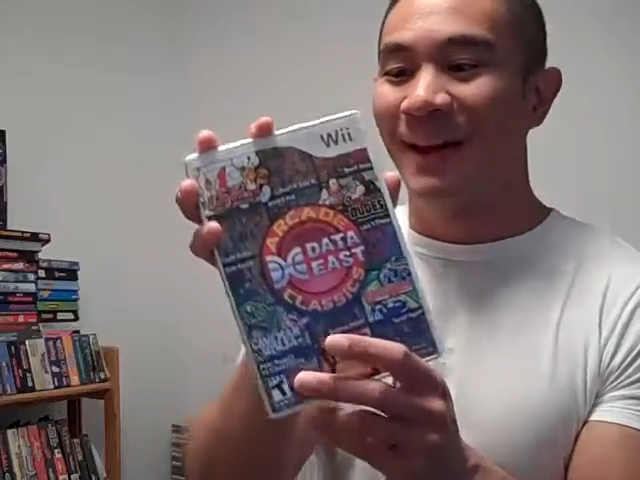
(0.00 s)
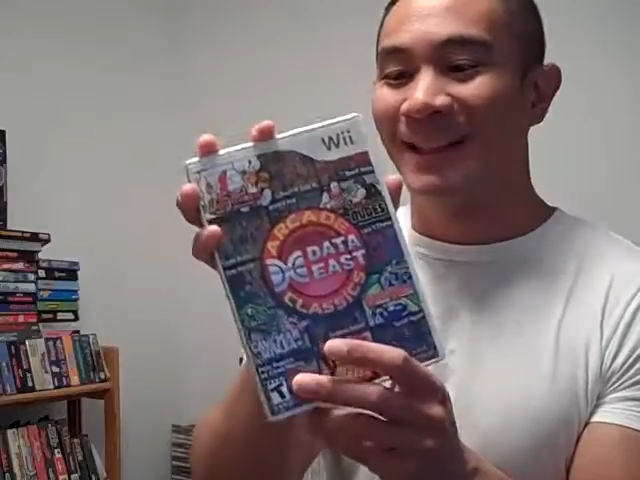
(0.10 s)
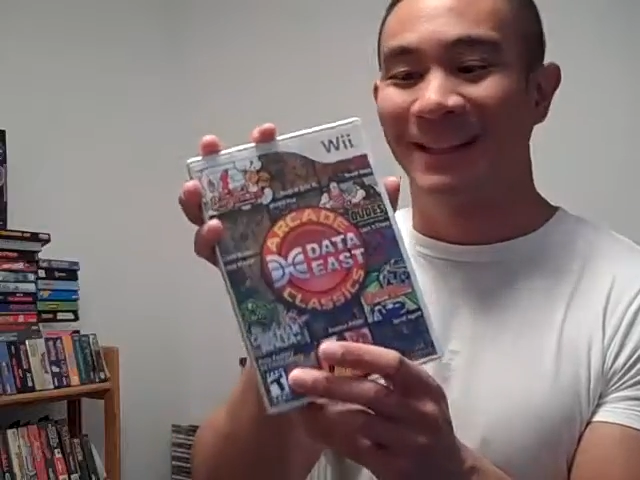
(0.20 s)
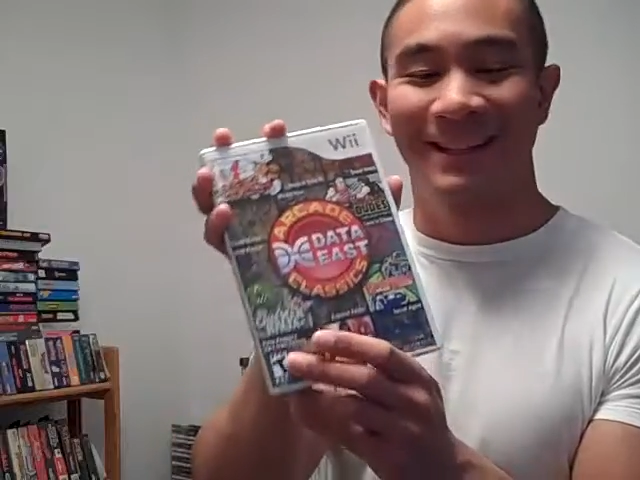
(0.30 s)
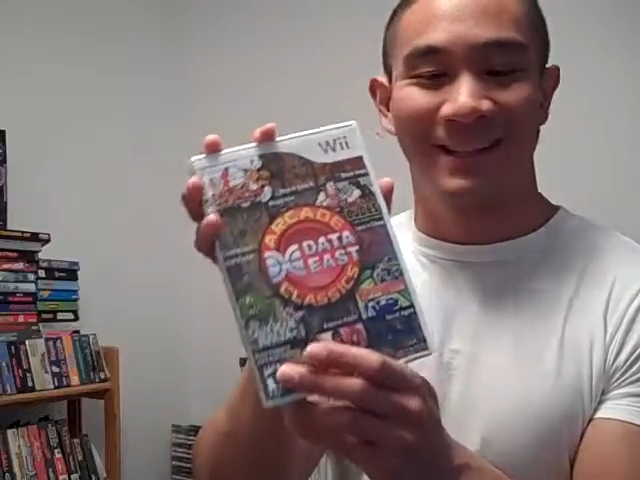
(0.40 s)

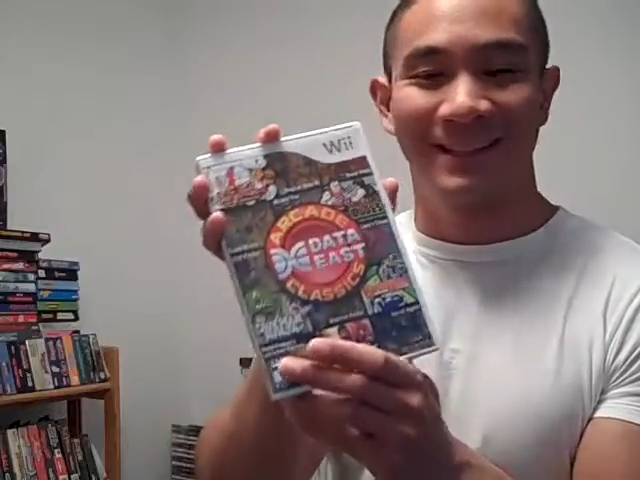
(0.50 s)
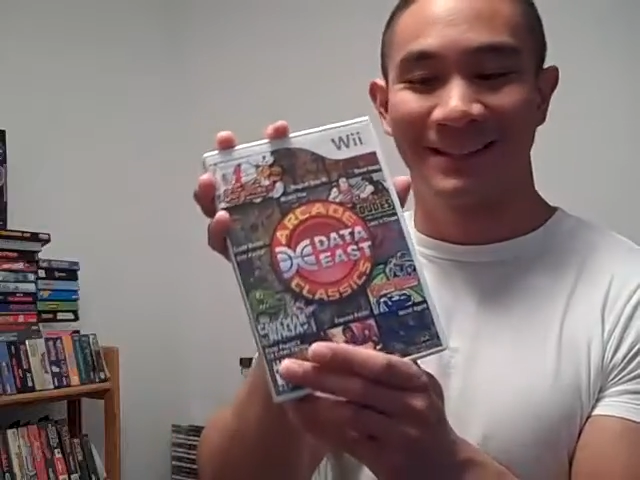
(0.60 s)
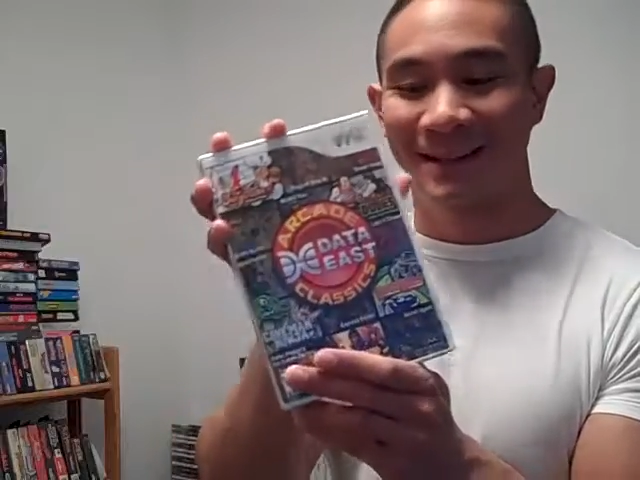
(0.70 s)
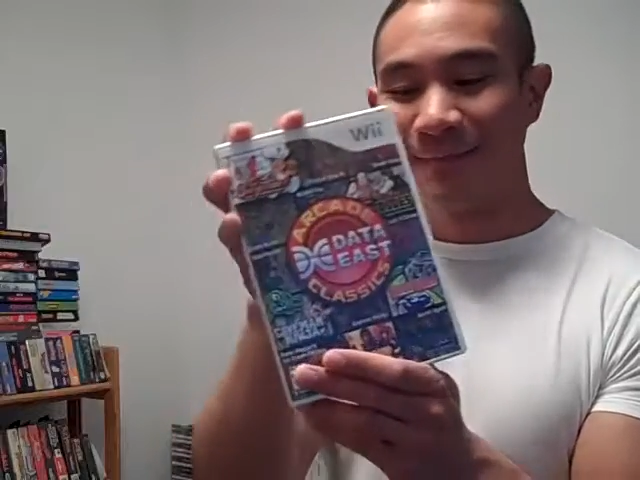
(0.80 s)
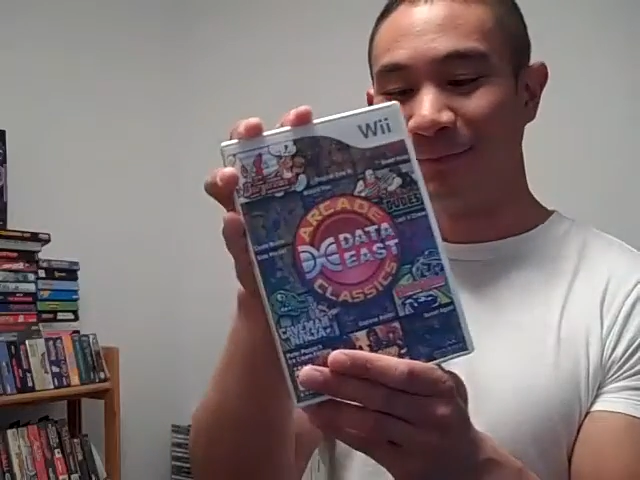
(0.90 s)
I think, on
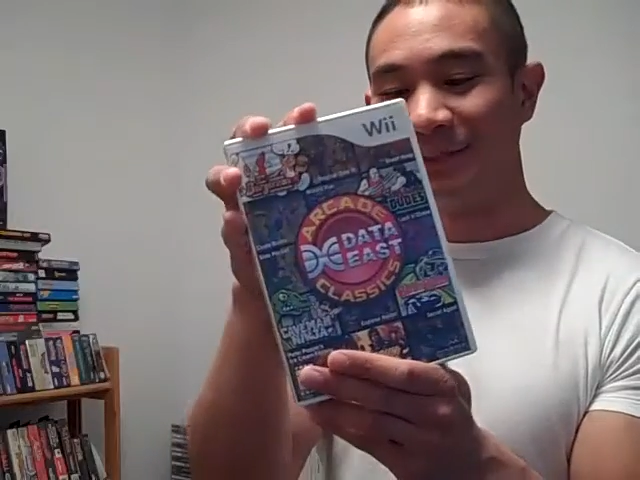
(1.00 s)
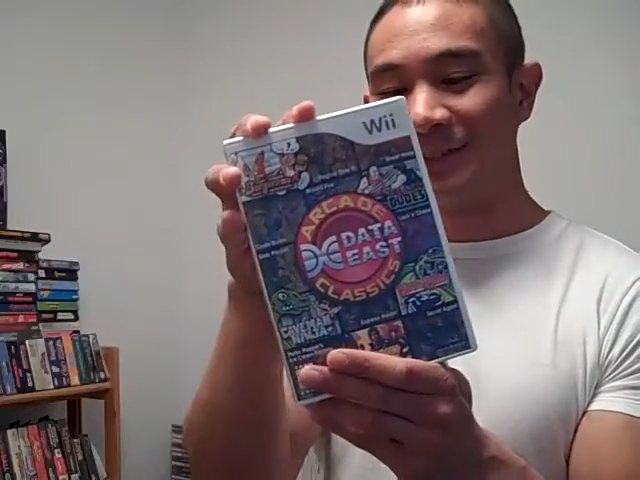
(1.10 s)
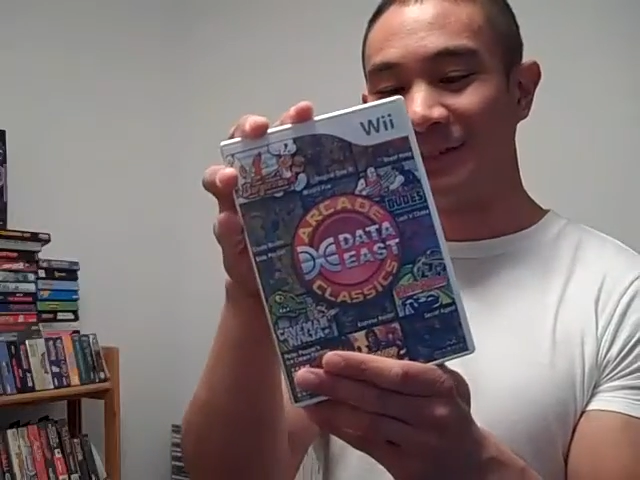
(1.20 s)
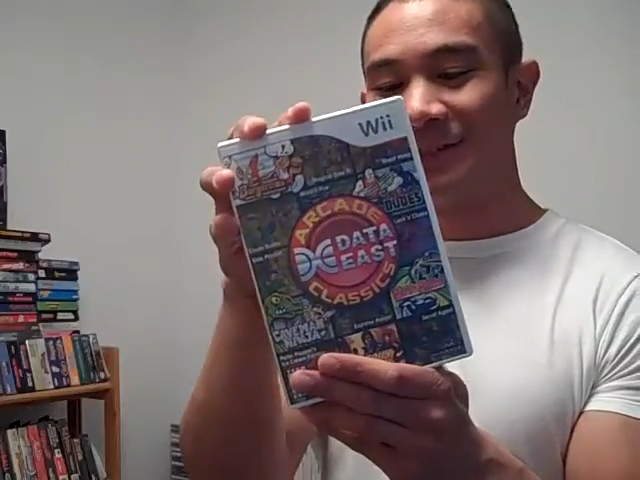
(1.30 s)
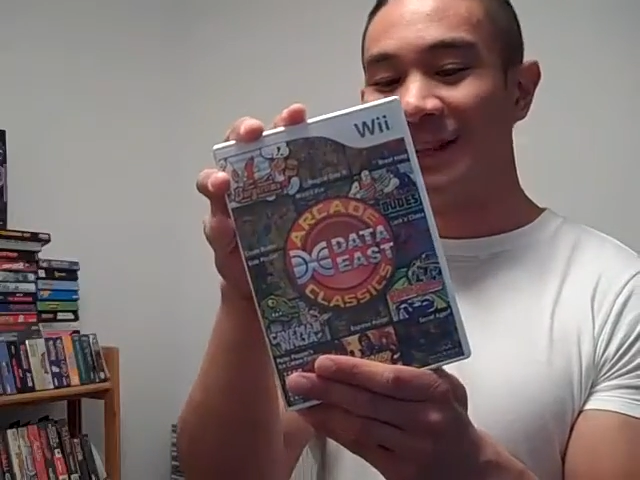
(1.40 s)
this
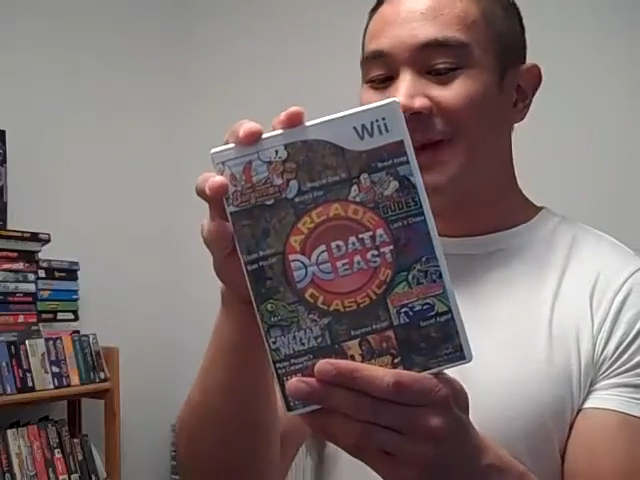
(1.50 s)
compilation.